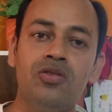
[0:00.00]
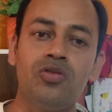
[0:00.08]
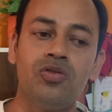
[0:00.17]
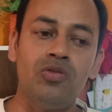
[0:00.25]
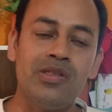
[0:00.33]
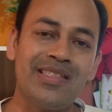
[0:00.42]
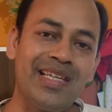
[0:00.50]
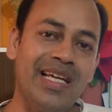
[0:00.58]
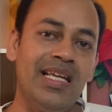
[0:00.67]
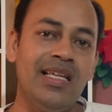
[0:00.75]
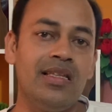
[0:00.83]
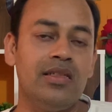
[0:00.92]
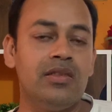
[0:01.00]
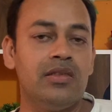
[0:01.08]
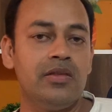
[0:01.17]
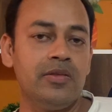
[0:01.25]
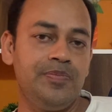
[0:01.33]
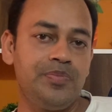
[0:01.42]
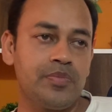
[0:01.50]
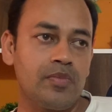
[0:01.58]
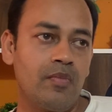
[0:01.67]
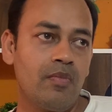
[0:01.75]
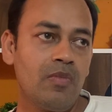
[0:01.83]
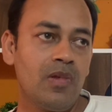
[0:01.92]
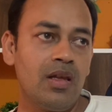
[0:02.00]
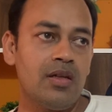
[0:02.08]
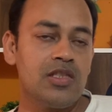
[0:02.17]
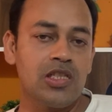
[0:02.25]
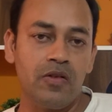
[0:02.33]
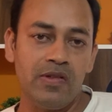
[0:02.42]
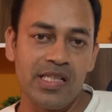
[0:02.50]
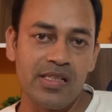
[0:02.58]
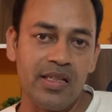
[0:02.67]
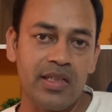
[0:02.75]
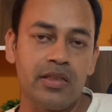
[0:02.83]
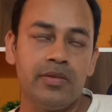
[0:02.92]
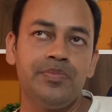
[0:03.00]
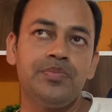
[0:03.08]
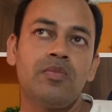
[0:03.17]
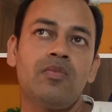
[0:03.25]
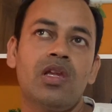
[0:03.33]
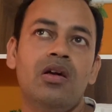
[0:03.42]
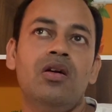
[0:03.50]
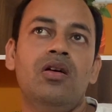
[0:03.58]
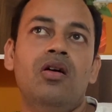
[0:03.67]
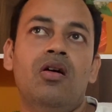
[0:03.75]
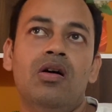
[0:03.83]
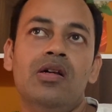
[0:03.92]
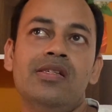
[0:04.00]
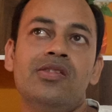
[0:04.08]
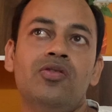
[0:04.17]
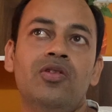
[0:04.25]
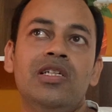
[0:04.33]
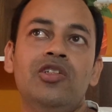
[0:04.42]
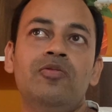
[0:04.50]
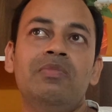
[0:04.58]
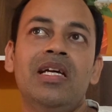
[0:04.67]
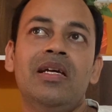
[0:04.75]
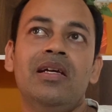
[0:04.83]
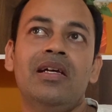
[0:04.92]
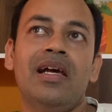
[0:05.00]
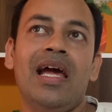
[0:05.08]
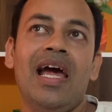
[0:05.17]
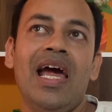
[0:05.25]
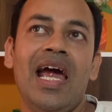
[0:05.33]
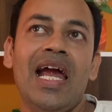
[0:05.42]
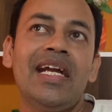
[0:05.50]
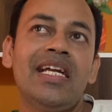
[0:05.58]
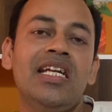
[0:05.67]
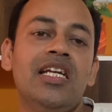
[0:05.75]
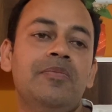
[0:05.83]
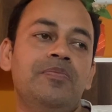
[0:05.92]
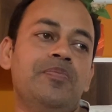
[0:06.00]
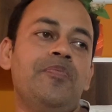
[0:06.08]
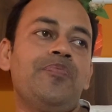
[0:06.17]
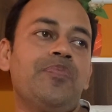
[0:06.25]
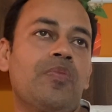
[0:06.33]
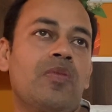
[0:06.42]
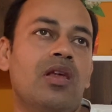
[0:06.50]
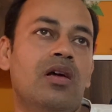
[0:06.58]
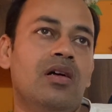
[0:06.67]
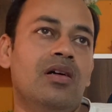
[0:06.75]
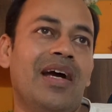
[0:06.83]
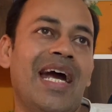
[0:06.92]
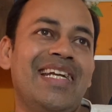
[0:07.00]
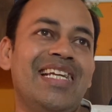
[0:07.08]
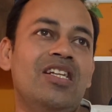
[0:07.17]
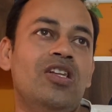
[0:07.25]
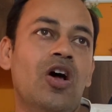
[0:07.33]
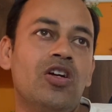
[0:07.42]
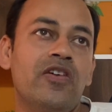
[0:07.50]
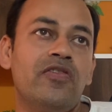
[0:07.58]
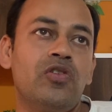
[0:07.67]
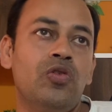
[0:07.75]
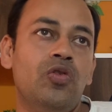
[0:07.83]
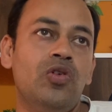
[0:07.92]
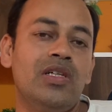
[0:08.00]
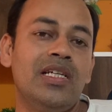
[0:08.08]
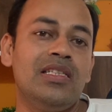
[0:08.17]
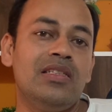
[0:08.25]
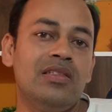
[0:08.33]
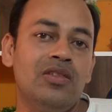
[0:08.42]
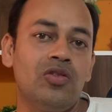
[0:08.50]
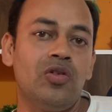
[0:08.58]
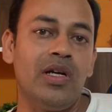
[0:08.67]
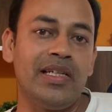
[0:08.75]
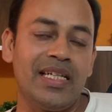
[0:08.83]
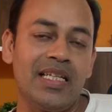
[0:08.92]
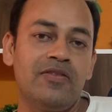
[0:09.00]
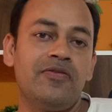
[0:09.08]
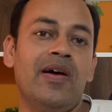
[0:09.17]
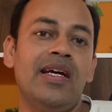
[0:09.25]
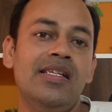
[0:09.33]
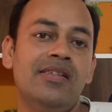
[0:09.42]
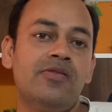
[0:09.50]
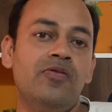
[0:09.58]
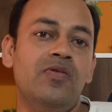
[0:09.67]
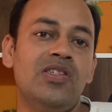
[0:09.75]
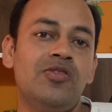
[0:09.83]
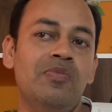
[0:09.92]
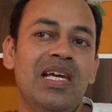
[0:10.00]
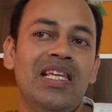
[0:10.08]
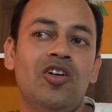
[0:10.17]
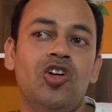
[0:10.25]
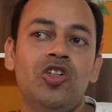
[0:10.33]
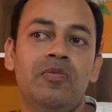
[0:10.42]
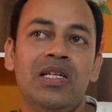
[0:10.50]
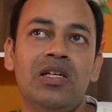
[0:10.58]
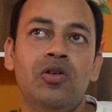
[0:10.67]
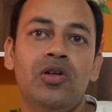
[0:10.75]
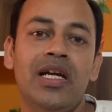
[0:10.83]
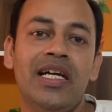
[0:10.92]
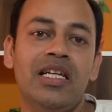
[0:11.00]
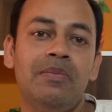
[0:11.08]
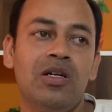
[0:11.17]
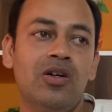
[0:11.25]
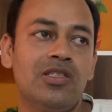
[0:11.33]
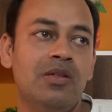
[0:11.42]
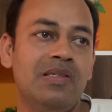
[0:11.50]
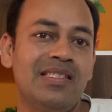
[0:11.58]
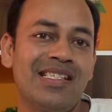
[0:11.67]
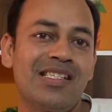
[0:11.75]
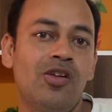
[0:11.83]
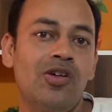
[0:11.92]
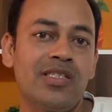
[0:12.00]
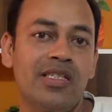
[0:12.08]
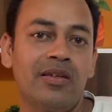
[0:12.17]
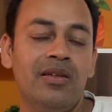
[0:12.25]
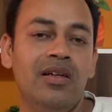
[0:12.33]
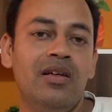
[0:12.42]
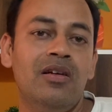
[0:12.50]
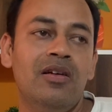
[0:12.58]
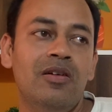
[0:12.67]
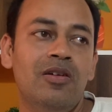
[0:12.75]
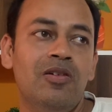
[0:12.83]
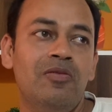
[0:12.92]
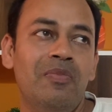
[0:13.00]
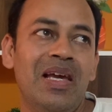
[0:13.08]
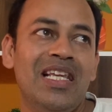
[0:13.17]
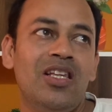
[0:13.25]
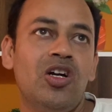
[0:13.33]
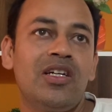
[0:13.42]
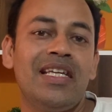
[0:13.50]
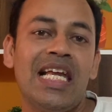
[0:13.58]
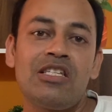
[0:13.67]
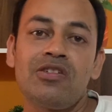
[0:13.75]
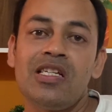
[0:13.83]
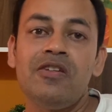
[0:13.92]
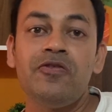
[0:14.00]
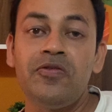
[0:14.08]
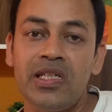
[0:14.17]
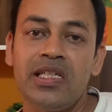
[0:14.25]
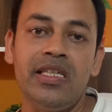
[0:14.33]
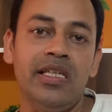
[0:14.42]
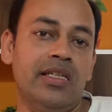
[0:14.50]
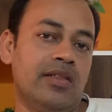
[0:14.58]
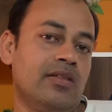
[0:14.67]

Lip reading: to scale the services later. Also, you may end up writing a lot of code in entity files, which may not be a good idea because the business logic may not naturally fit there.